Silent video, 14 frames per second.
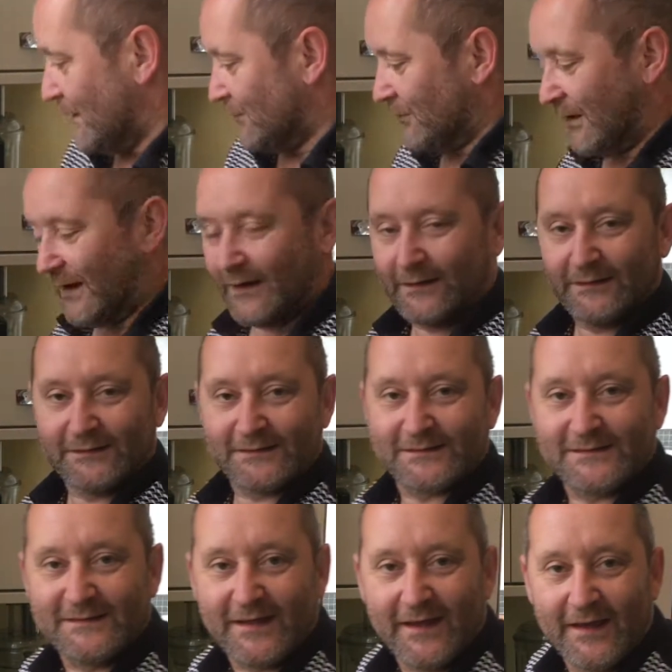Right,
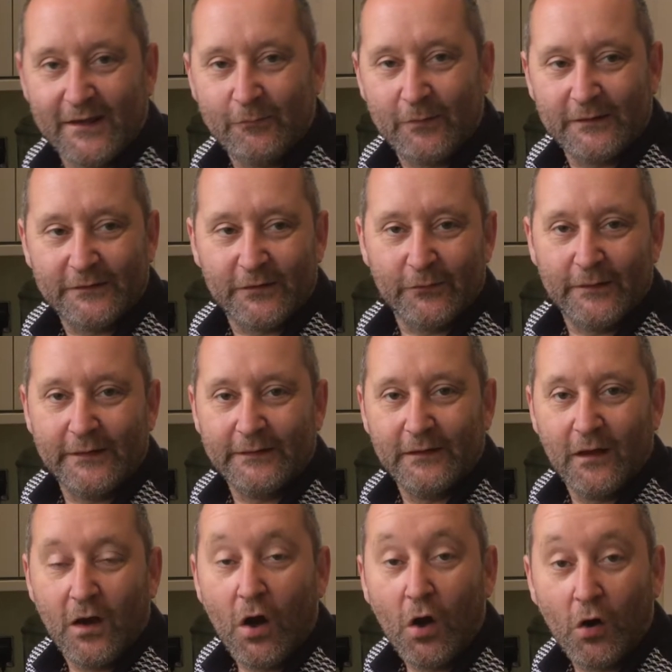today we're doing
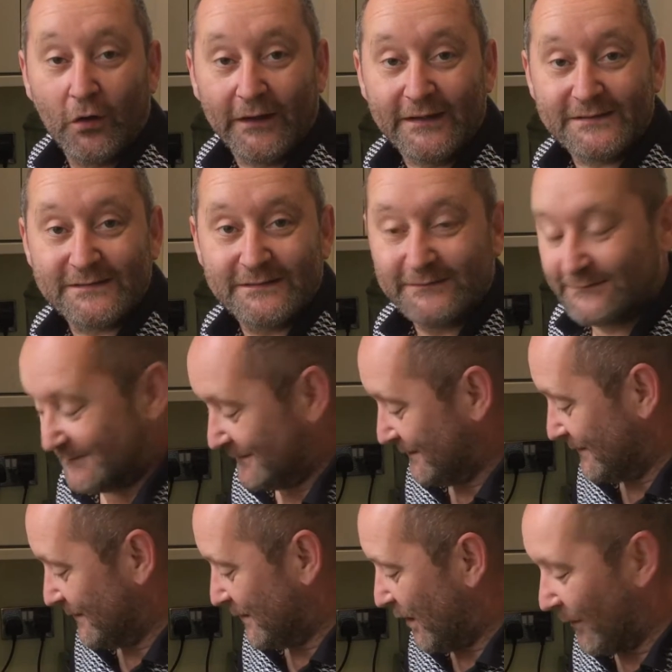hogget
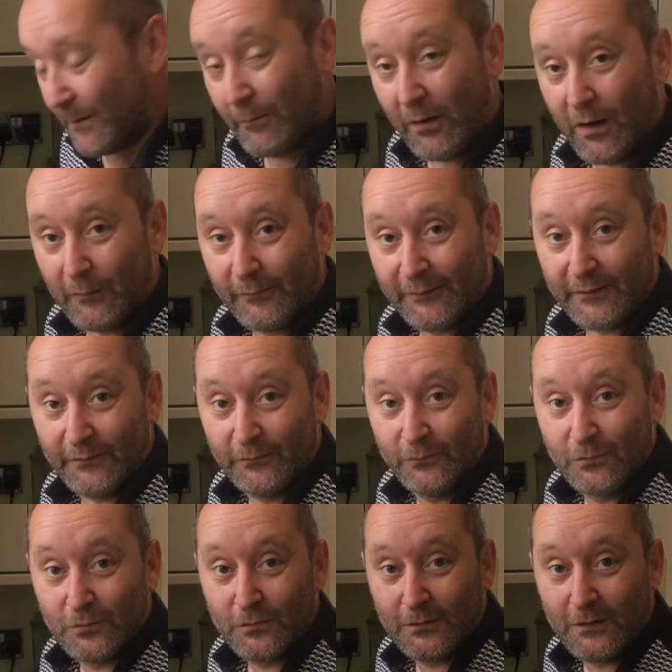on the barbecue,
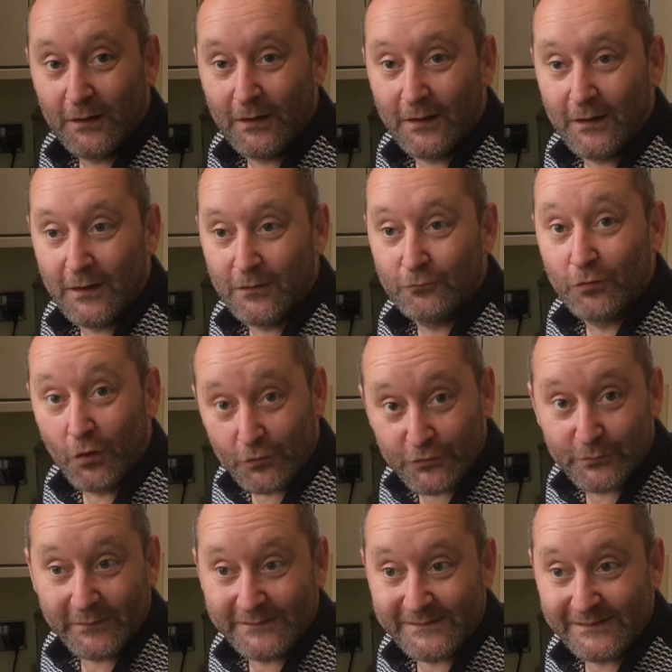roast
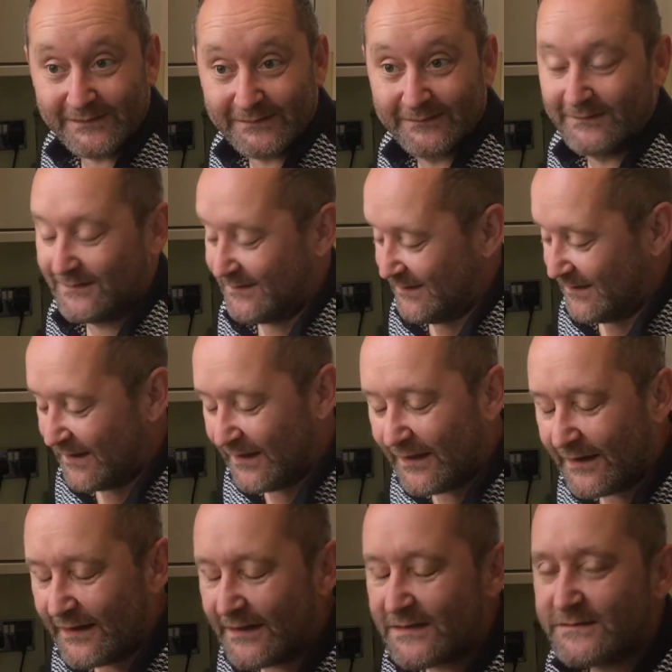spitted. It
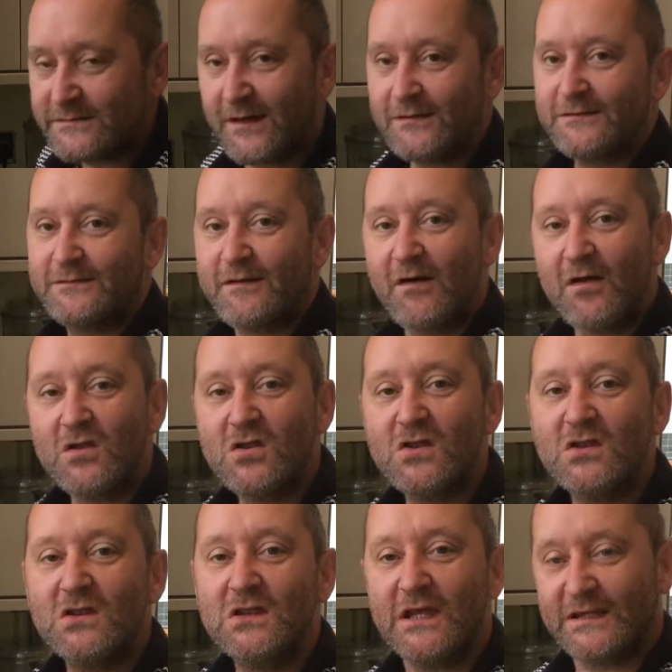is
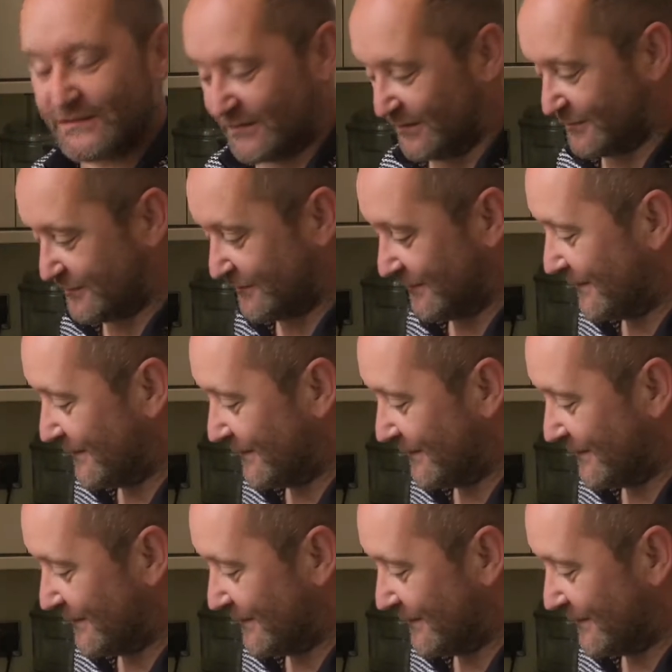delicious.